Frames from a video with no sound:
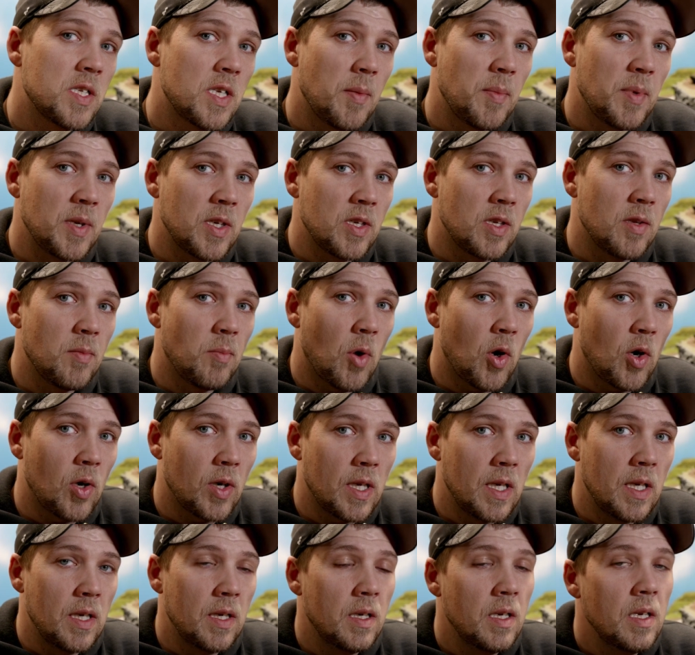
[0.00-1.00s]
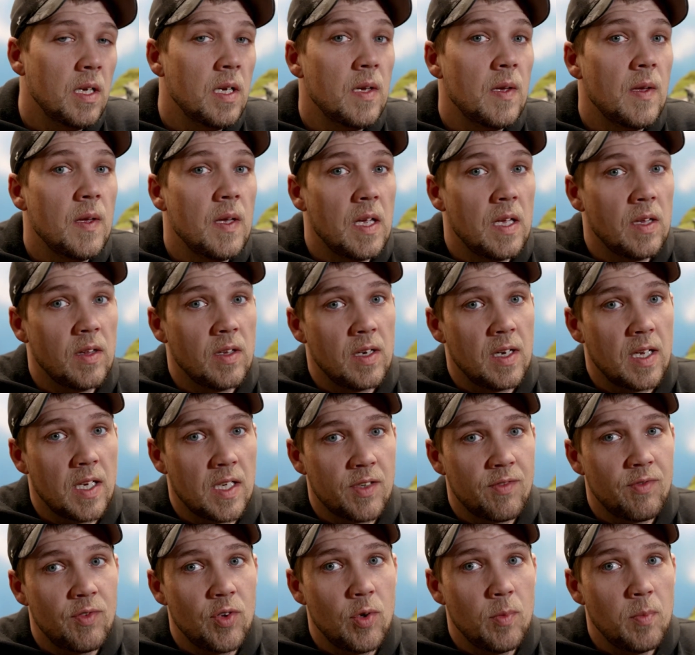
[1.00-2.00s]
coming to the market in the
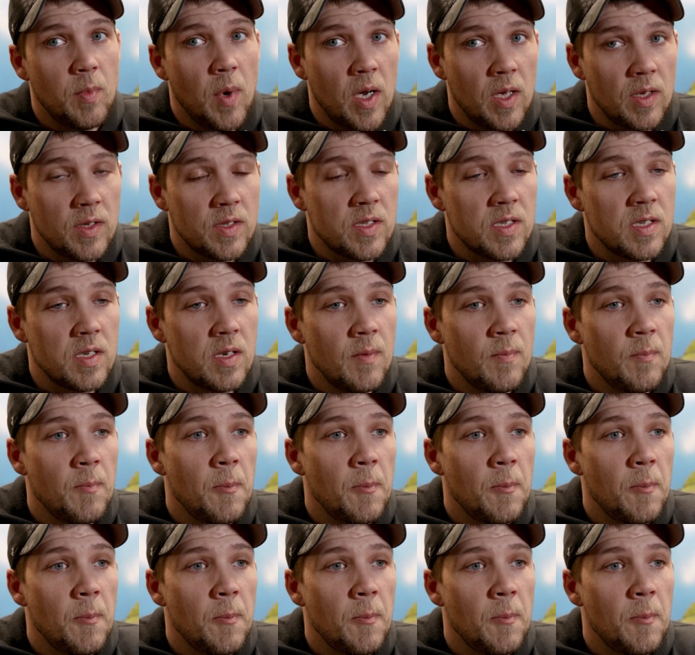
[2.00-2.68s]
next few months,